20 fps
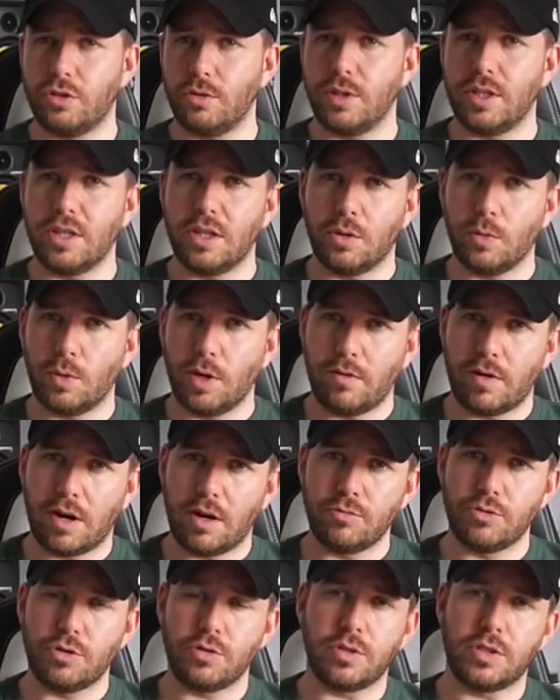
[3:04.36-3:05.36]
do it the other way
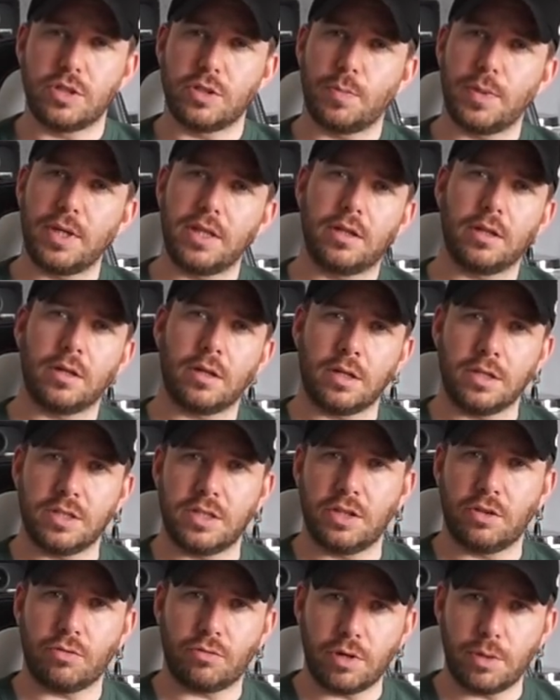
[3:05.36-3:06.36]
around. You could speed the
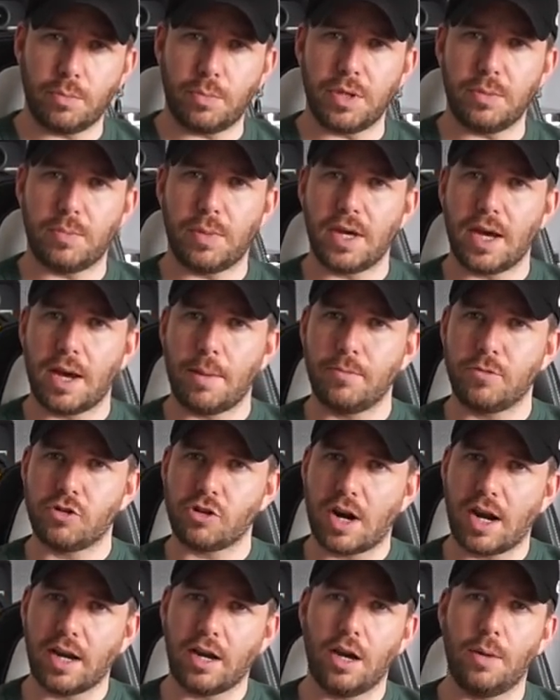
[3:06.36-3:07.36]
93 BPM
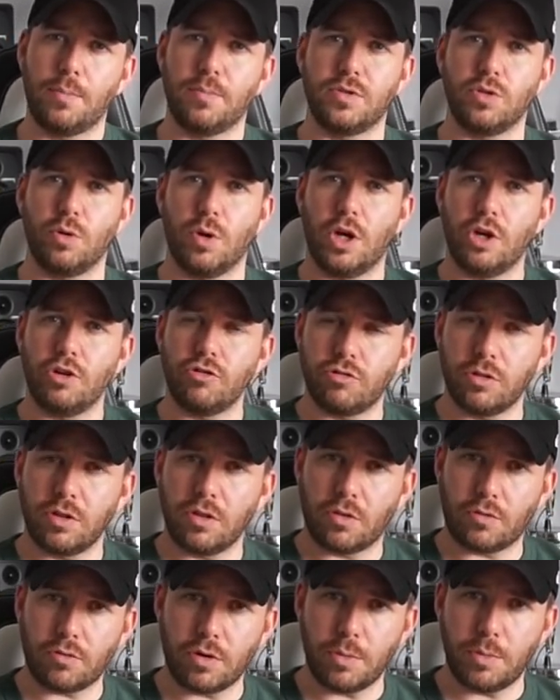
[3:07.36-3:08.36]
track up to
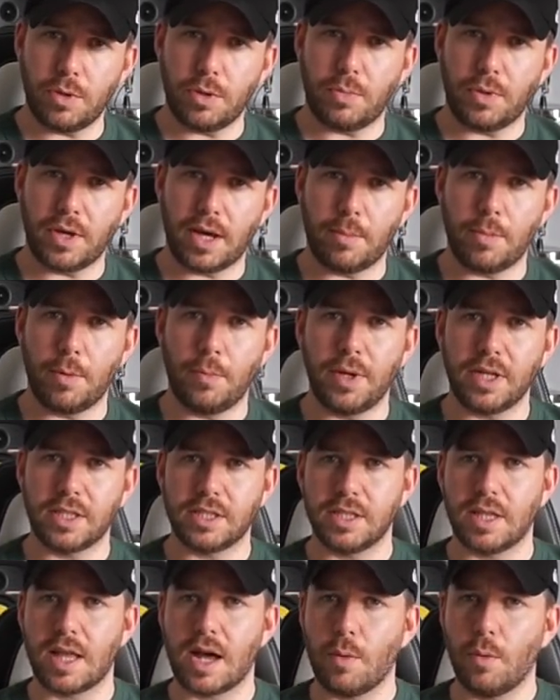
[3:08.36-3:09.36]
103 BPM and
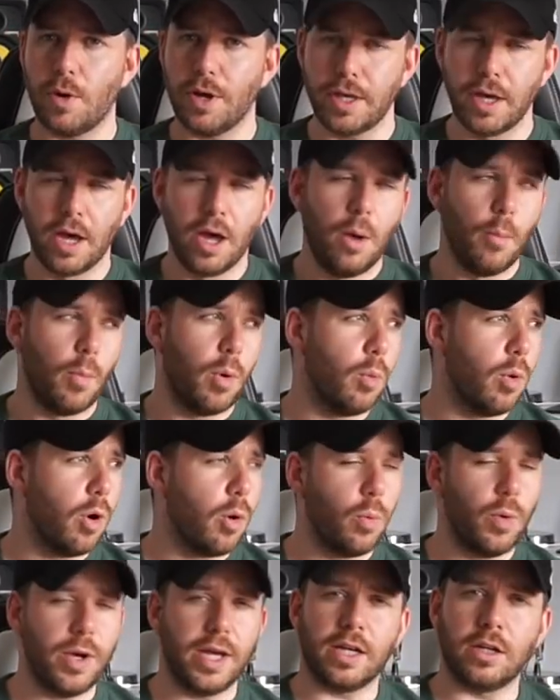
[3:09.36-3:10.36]
mix it that way. But
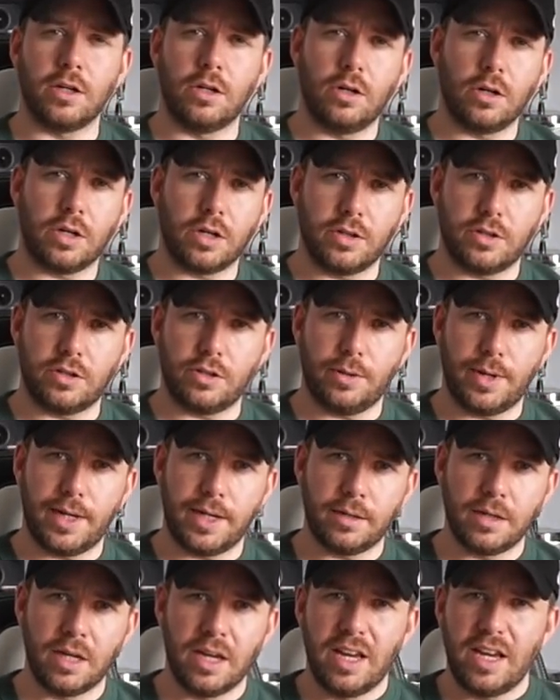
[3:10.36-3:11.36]
what we're going to look at
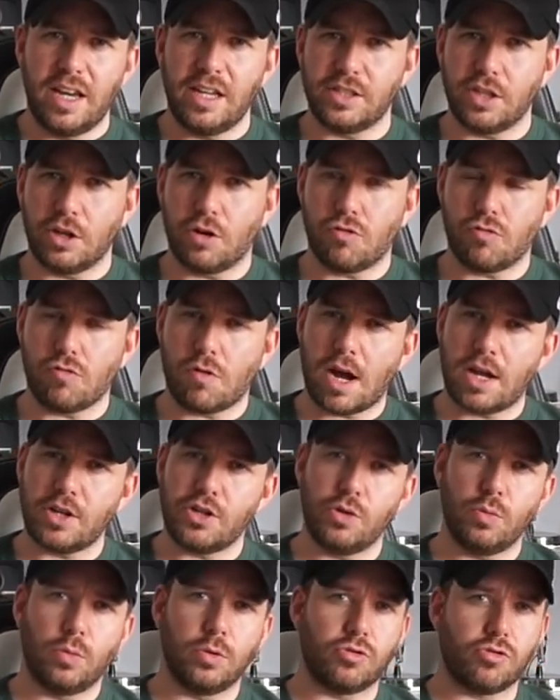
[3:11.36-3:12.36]
doing is a
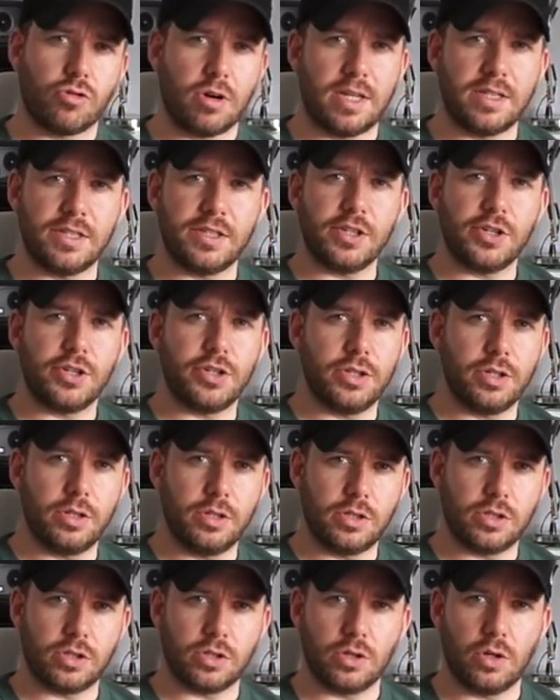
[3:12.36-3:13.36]
gradual
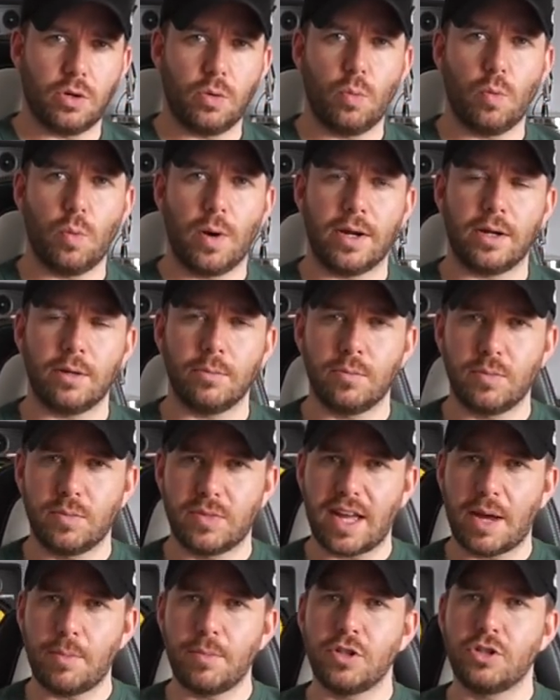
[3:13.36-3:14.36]
transition. So when I'm
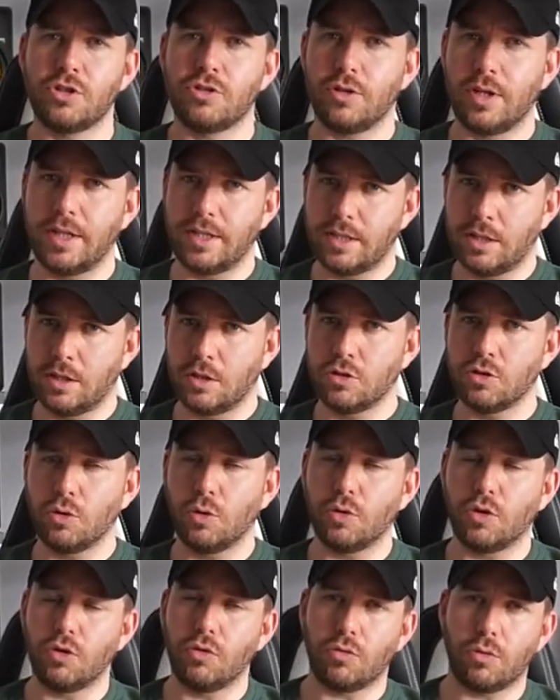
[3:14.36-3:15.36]
demonstrating, I'll
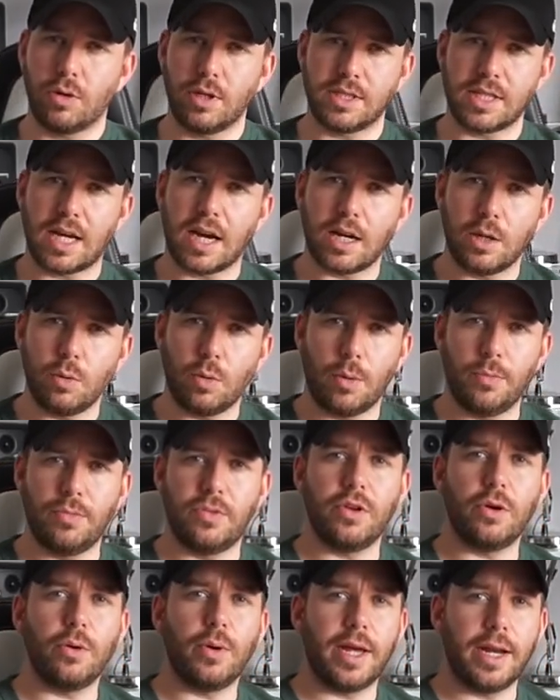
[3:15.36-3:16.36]
talk you through exactly what I'm
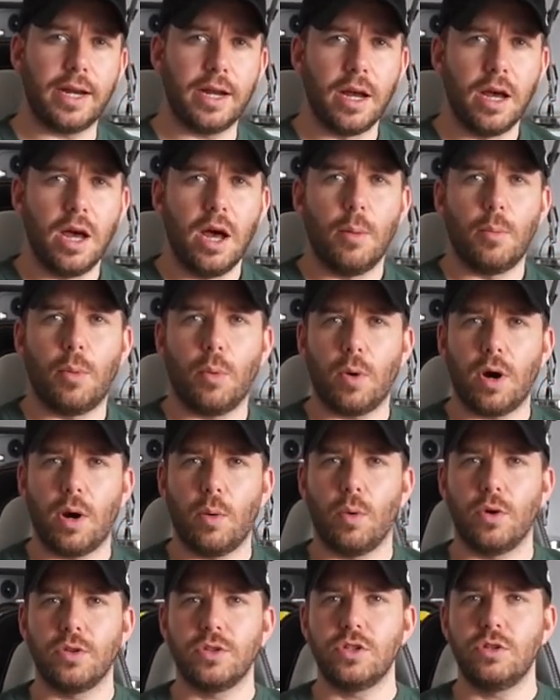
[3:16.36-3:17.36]
doing, but what
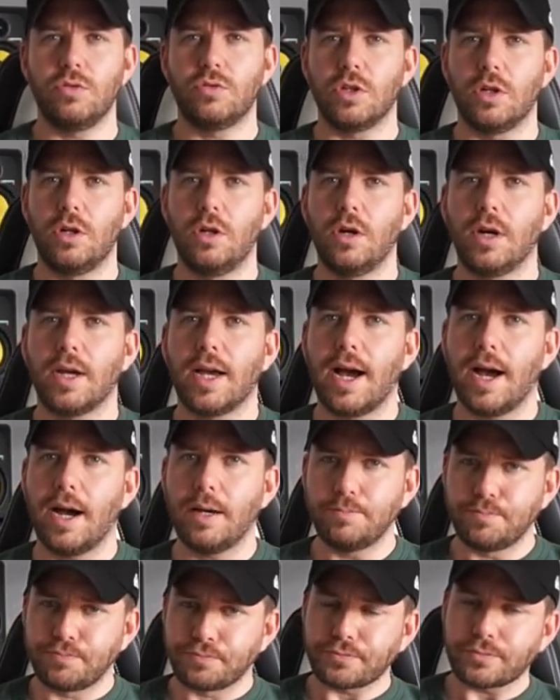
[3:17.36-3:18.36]
I want you to look
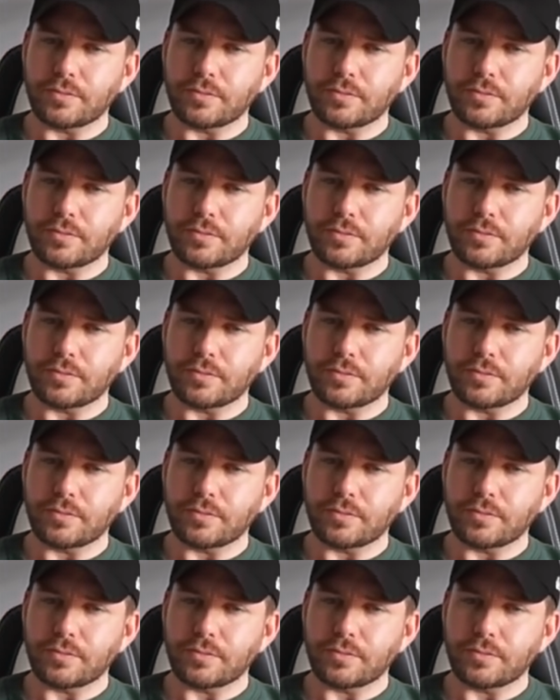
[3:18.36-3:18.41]
at